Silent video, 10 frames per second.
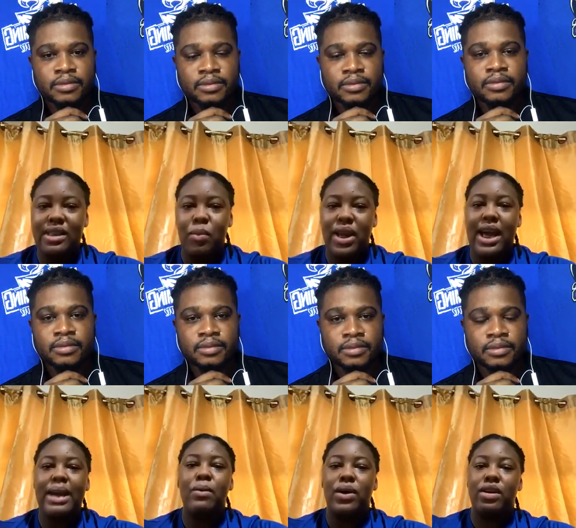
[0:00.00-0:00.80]
Speaker 1: when I
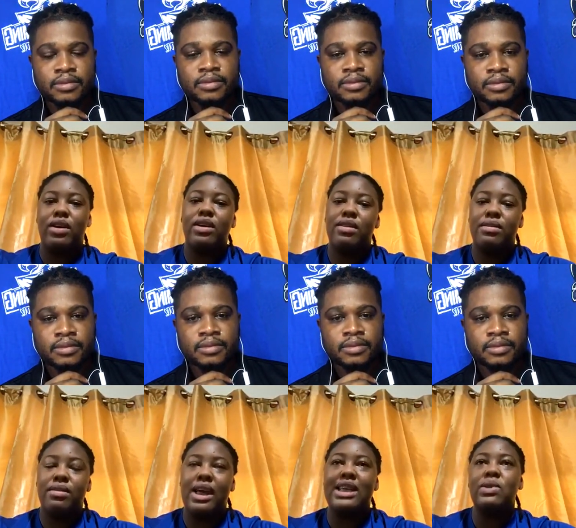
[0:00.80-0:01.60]
wanna
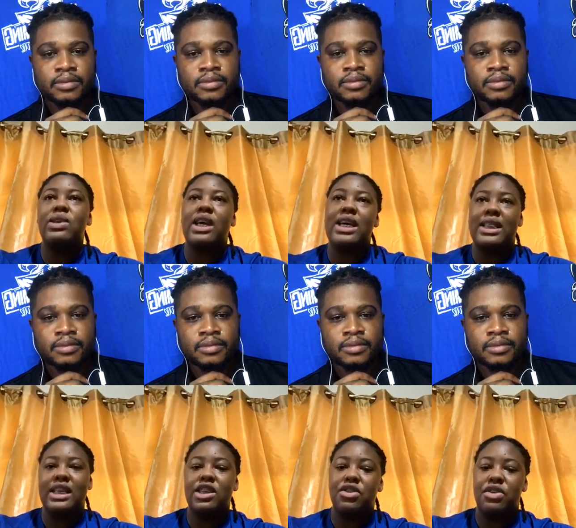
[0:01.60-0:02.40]
like as soon as I get
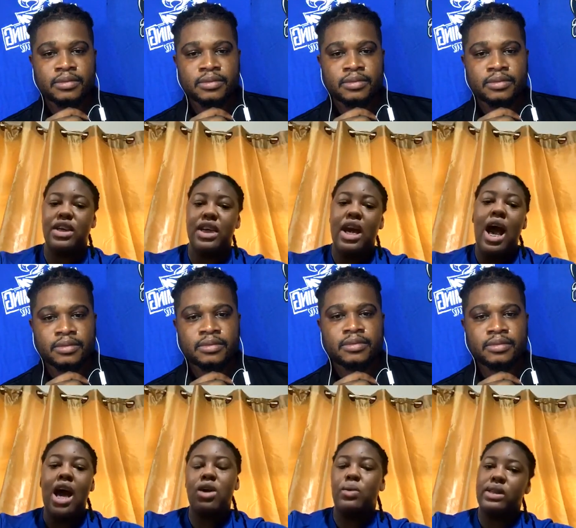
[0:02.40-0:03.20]
this degree,
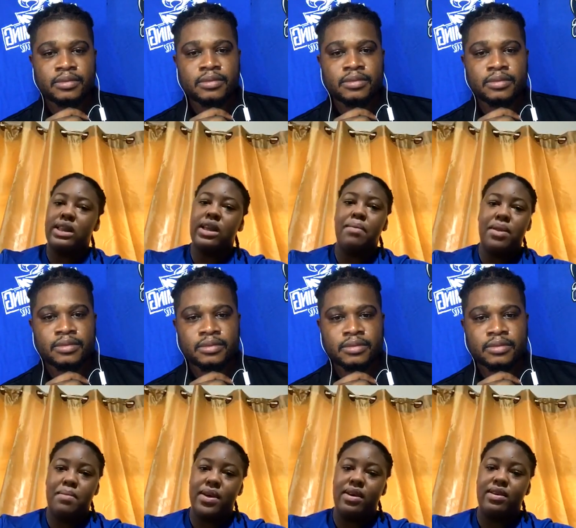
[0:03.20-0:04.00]
I go into something
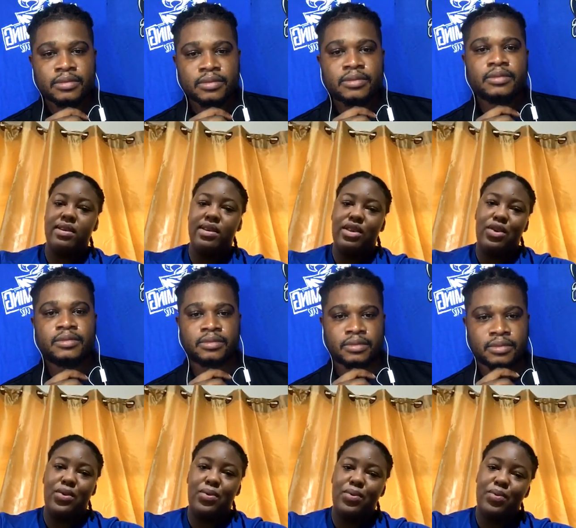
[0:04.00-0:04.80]
bigger. So,
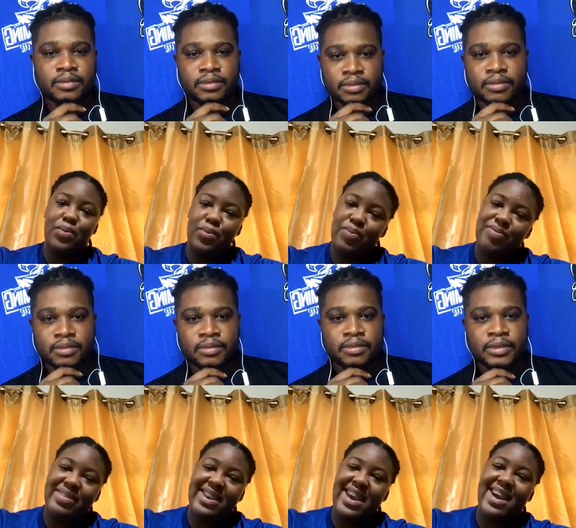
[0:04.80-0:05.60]
mm-hmm.
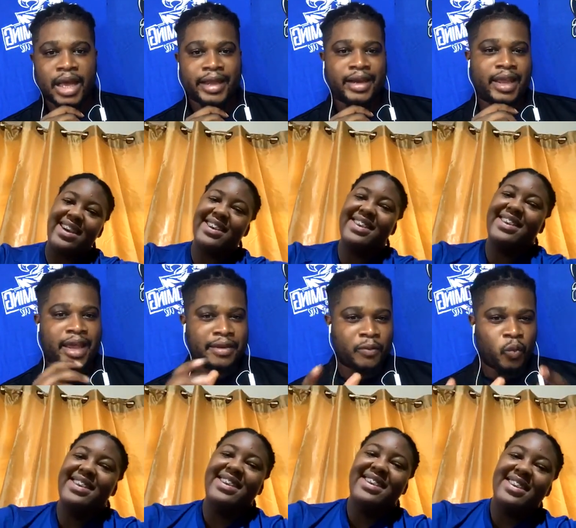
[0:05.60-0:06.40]
Speaker 2: And
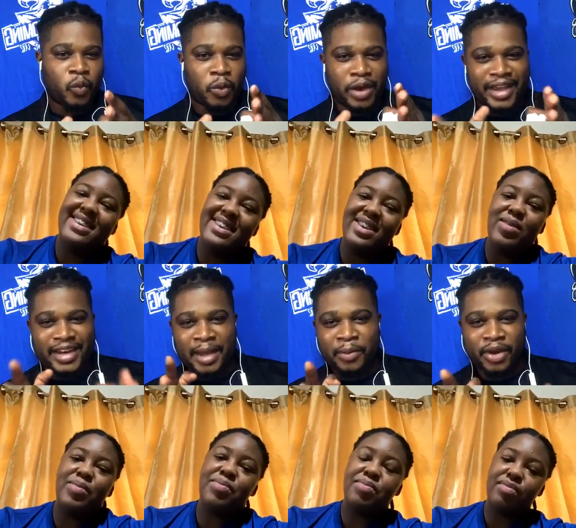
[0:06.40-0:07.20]
and in that